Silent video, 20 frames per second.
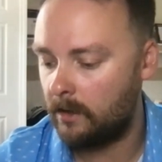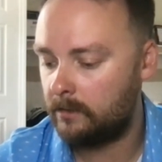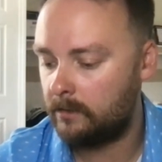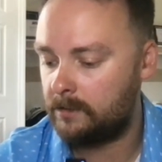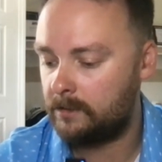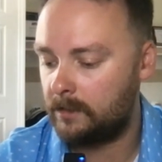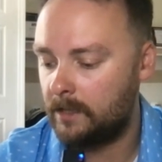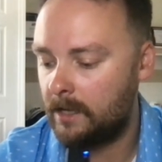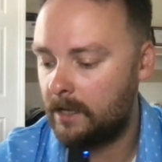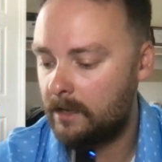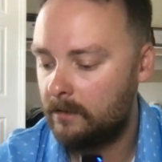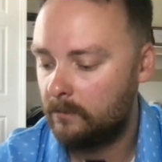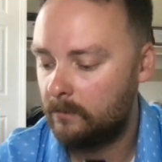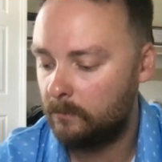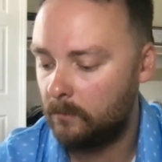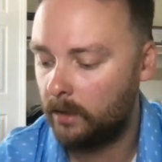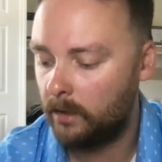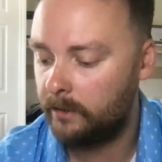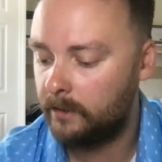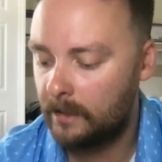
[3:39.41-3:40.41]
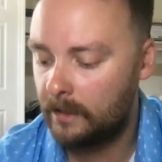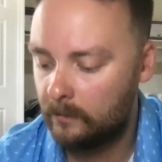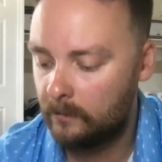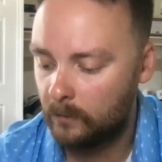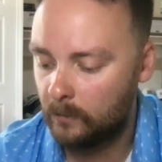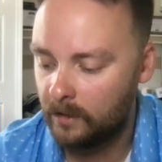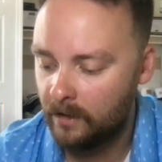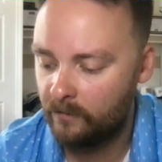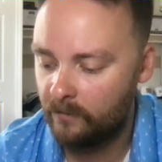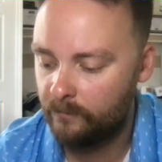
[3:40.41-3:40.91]
Today, Monday,
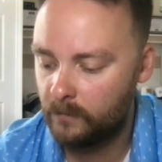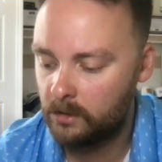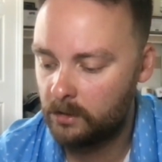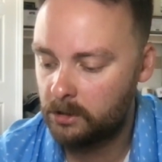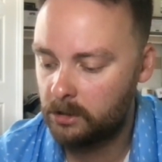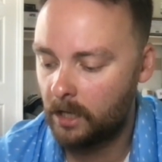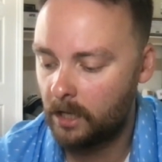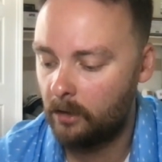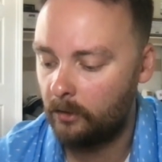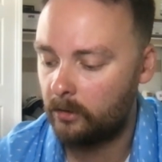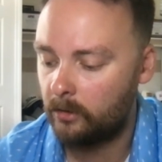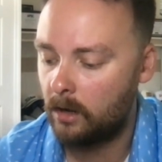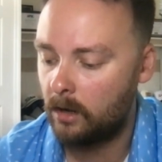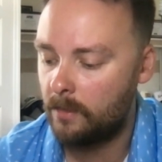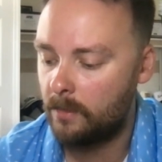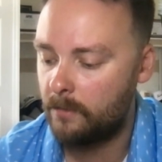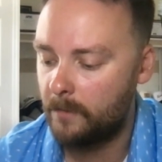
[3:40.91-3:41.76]
we have Mitch Keller on